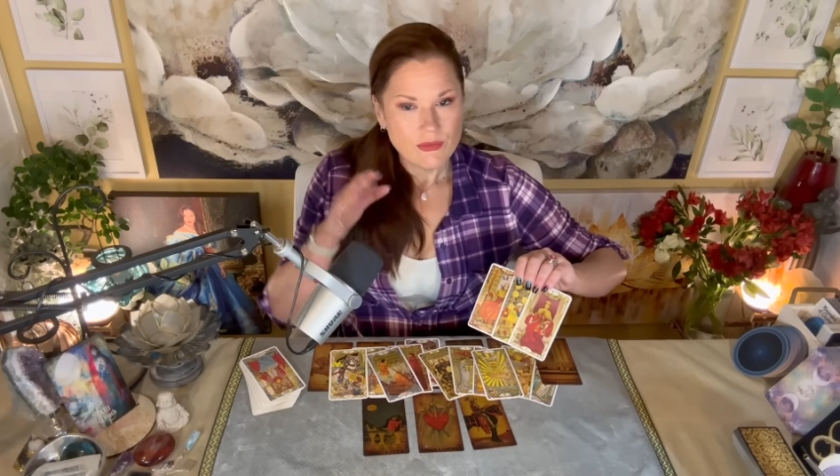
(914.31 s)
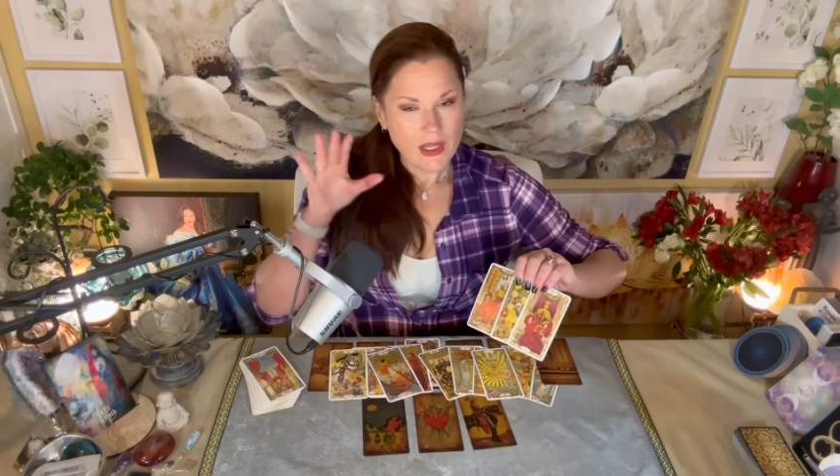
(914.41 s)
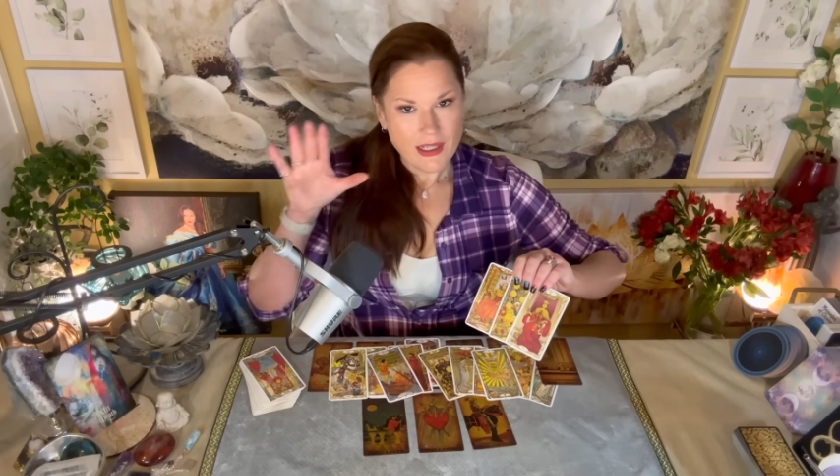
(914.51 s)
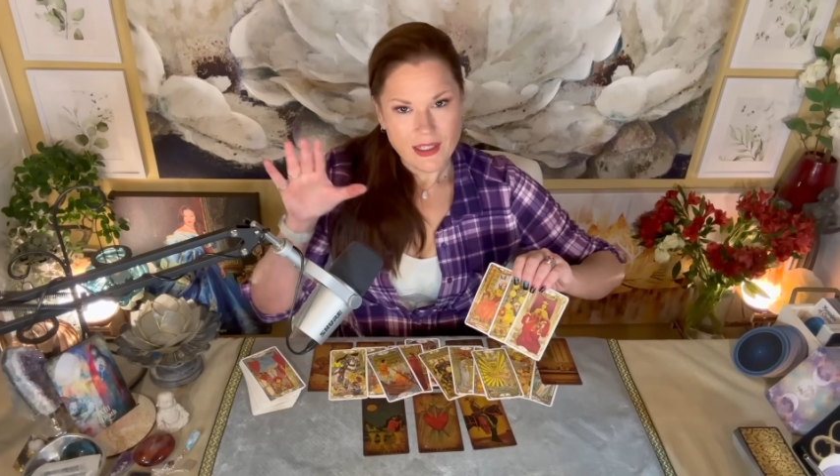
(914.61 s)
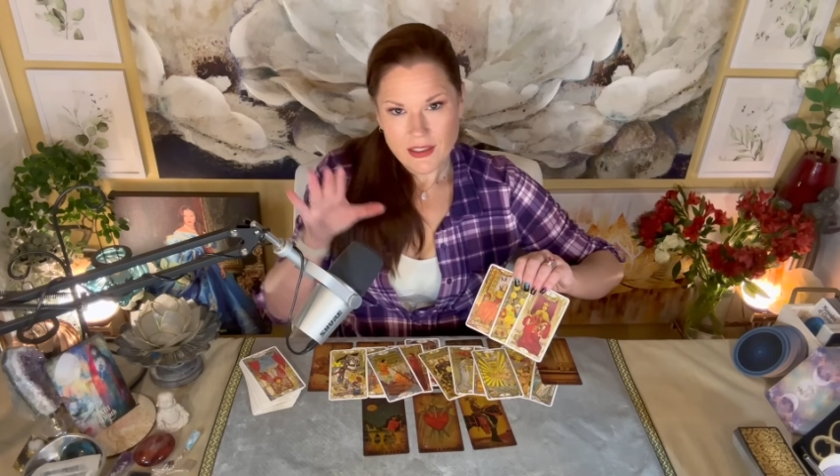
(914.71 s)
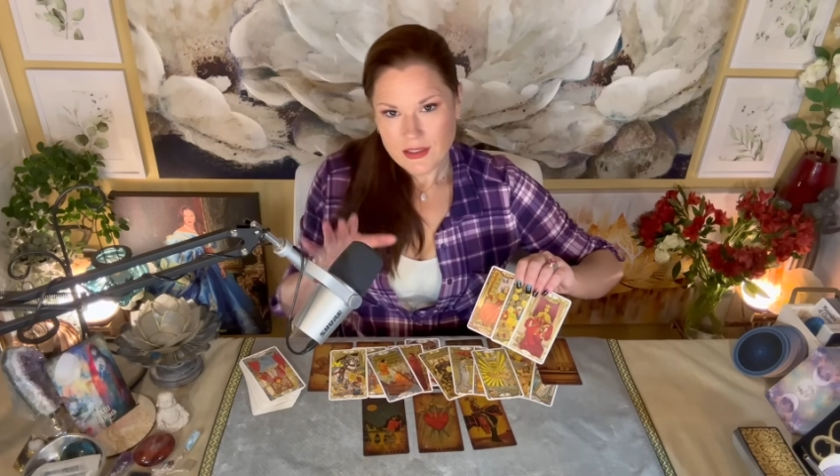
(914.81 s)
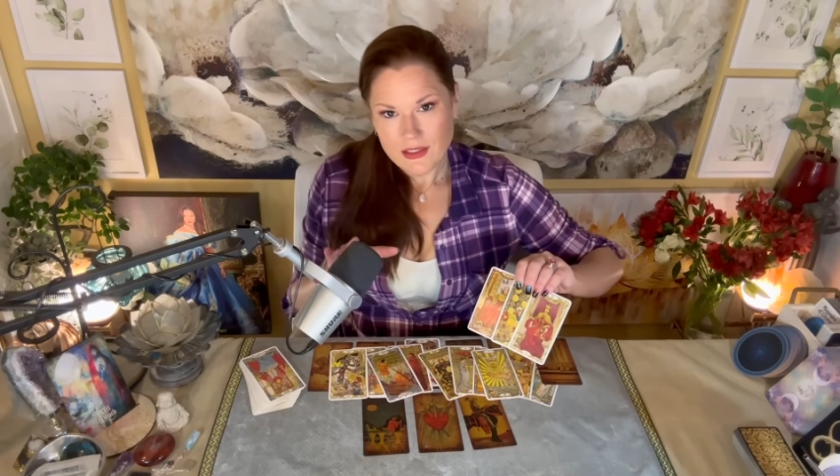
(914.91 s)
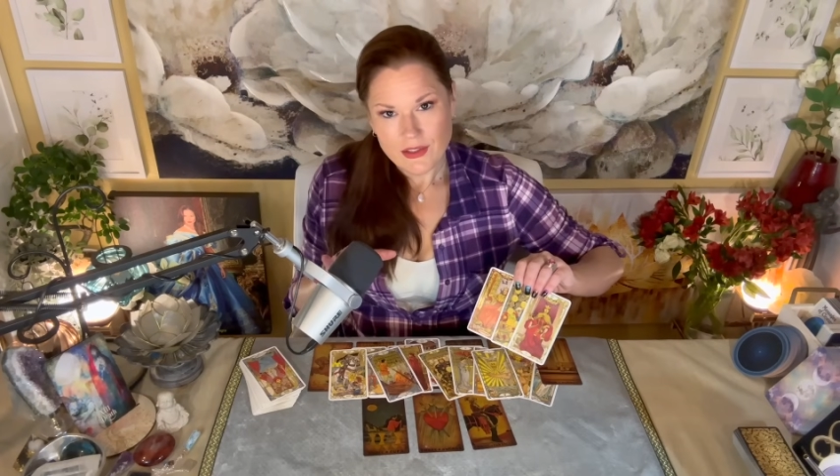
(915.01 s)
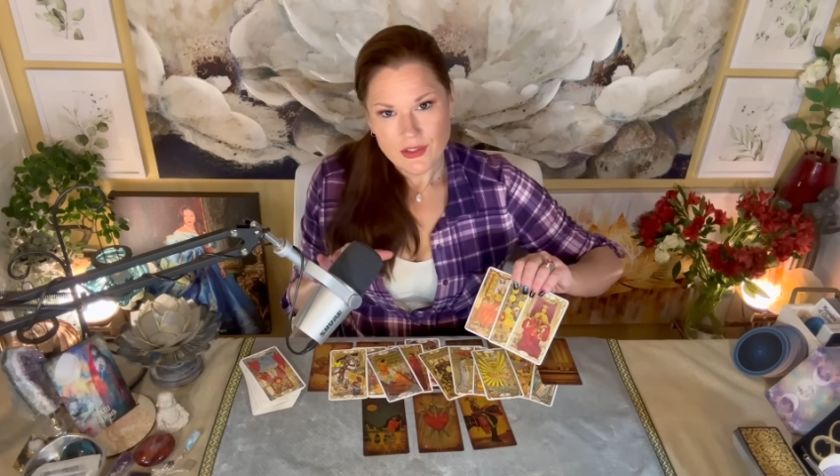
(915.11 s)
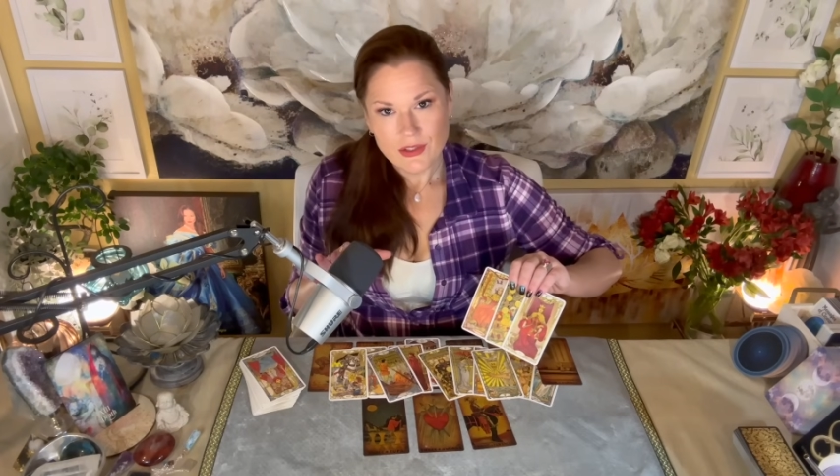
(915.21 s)
I got
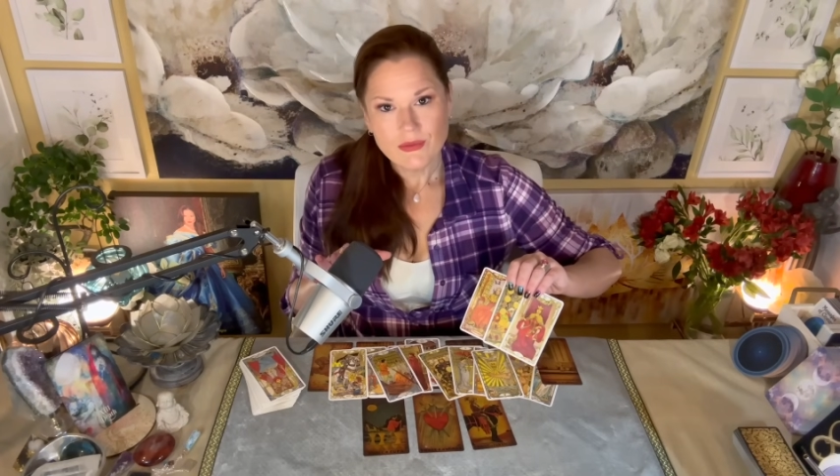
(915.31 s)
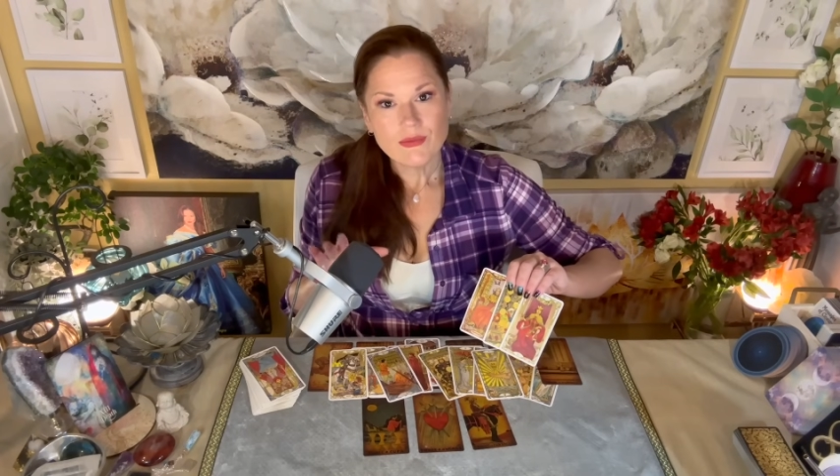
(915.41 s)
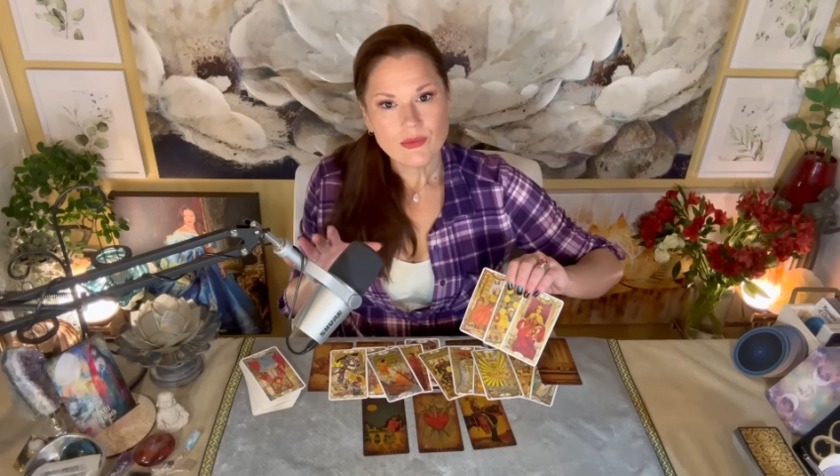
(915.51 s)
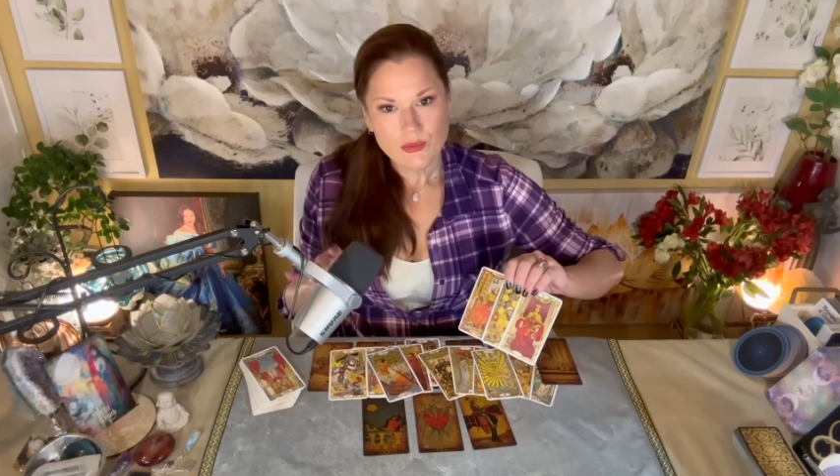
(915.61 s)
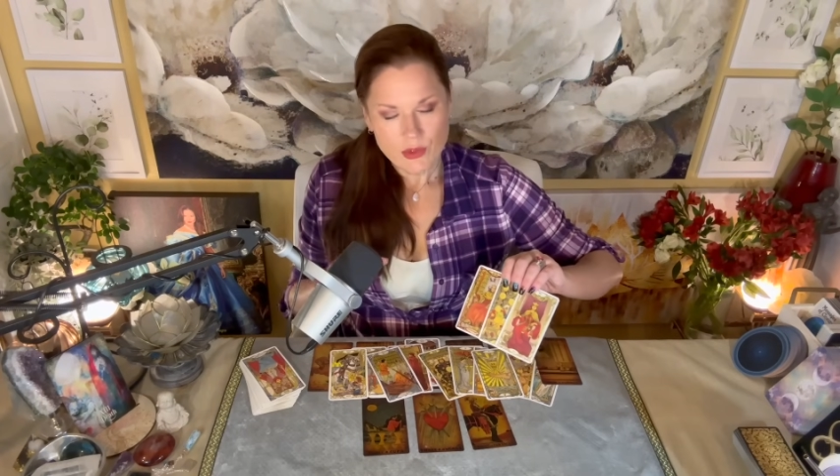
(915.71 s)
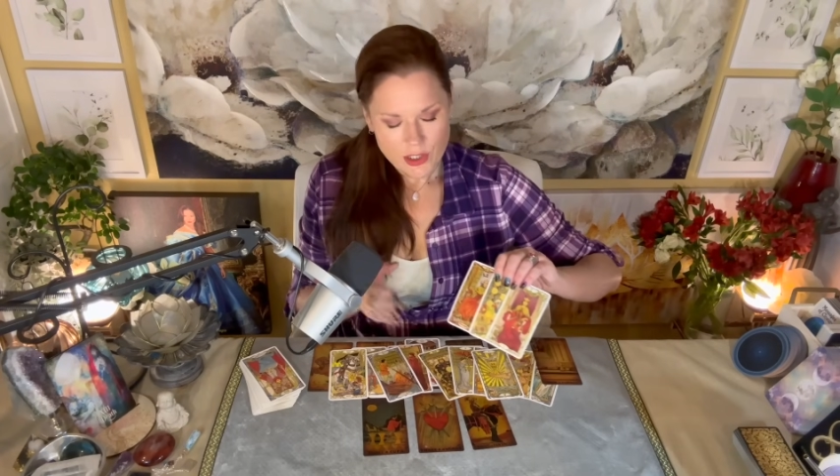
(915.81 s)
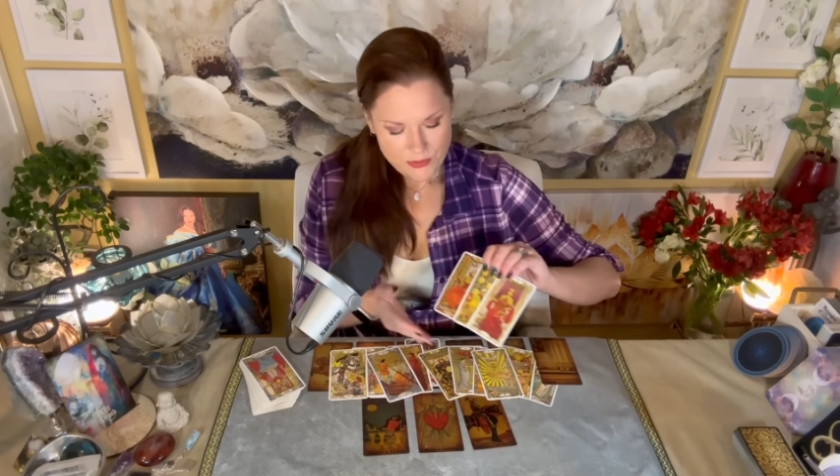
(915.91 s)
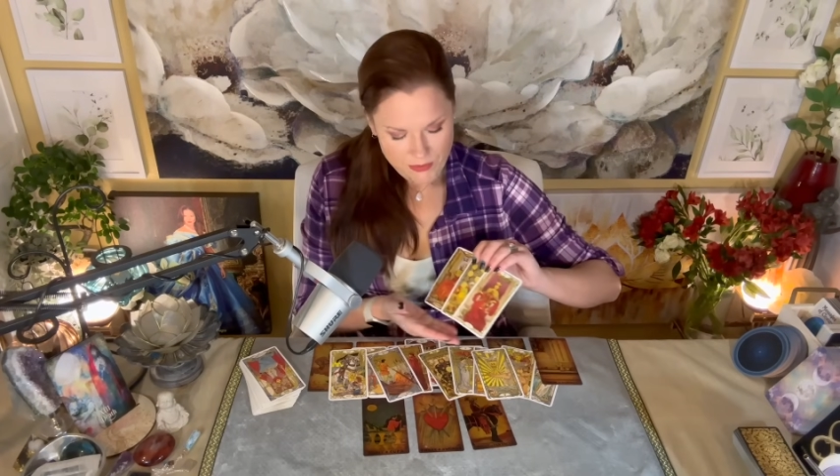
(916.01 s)
this. Okay.